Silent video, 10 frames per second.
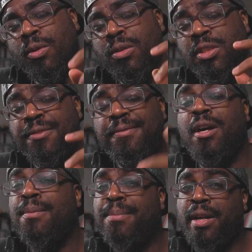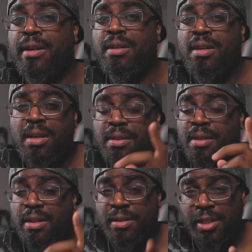which is far better
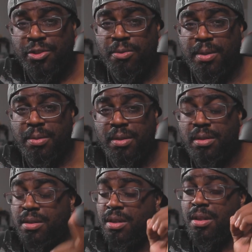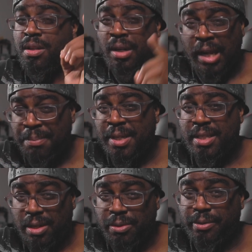than a digital bokeh, let
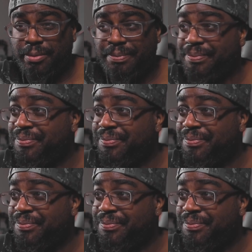me tell you.